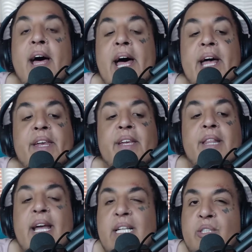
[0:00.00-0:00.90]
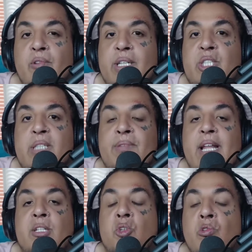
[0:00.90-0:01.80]
and like it's going to just be
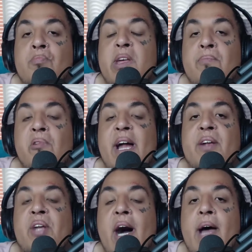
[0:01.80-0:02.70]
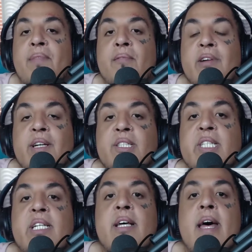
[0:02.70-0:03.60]
like two people at a time that we're going to
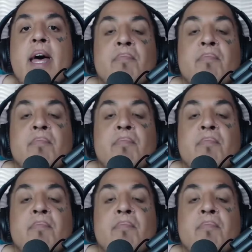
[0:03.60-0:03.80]
see,